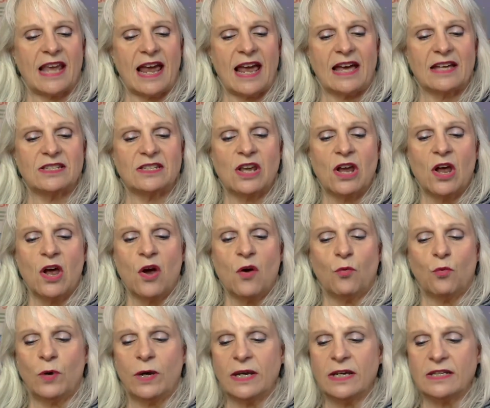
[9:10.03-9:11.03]
as
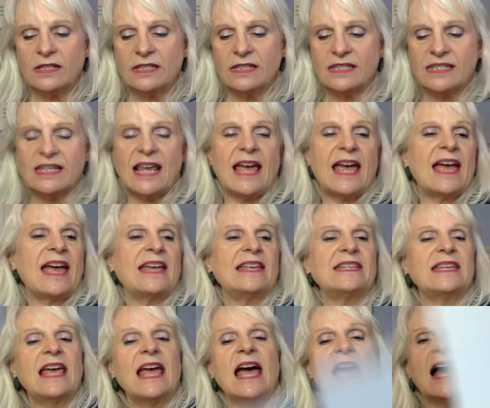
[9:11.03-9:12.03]
we said,
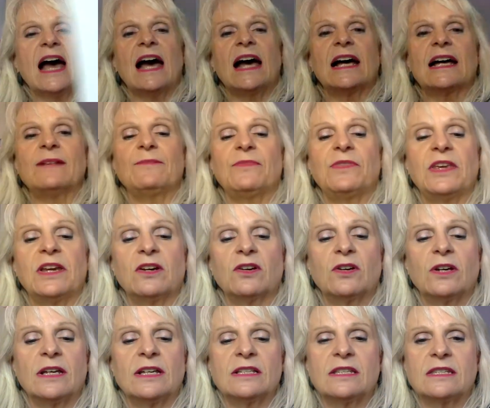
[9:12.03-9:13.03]
there
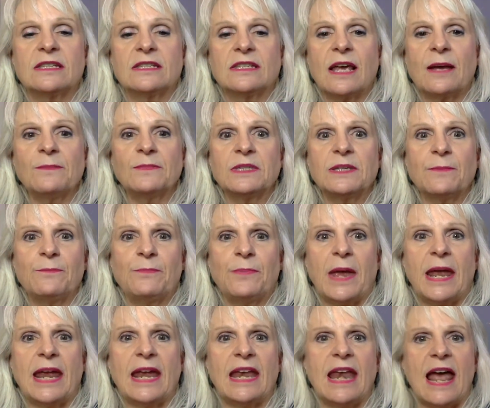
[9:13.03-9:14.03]
is some
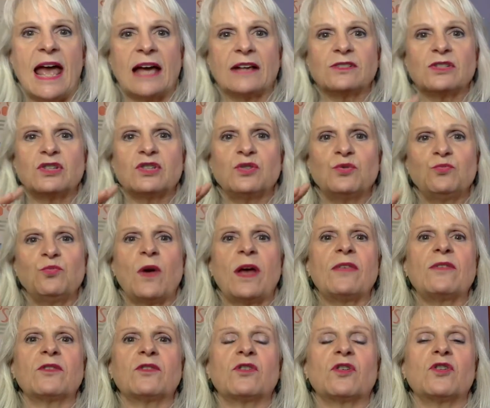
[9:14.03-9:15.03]
debate as to
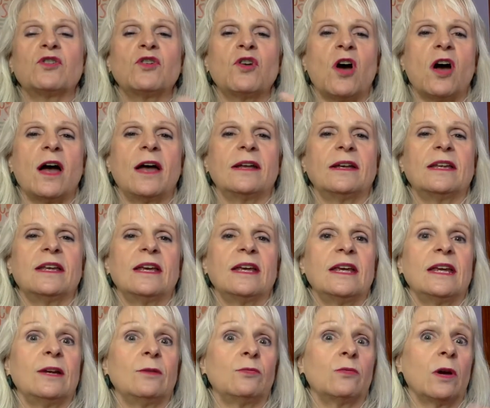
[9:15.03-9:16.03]
whether or not
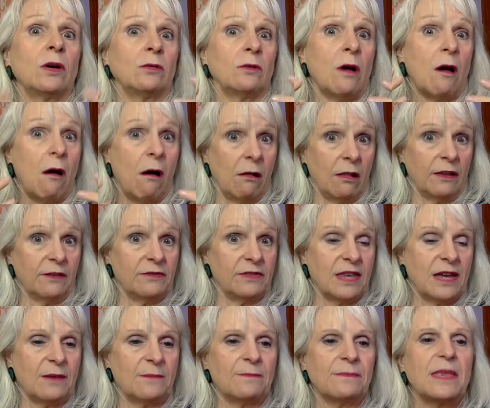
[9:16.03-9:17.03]
he wrote all of
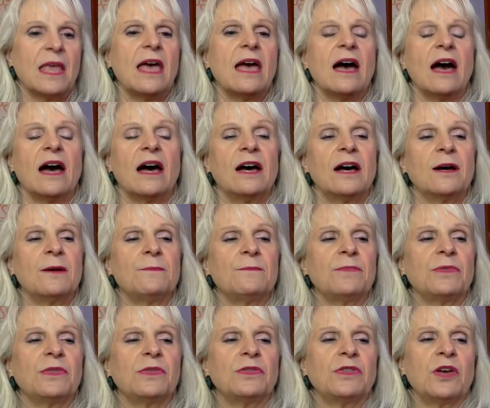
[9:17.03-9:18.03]
them.
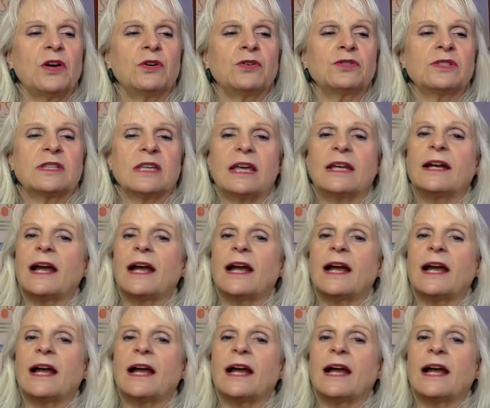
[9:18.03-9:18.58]
Sometimes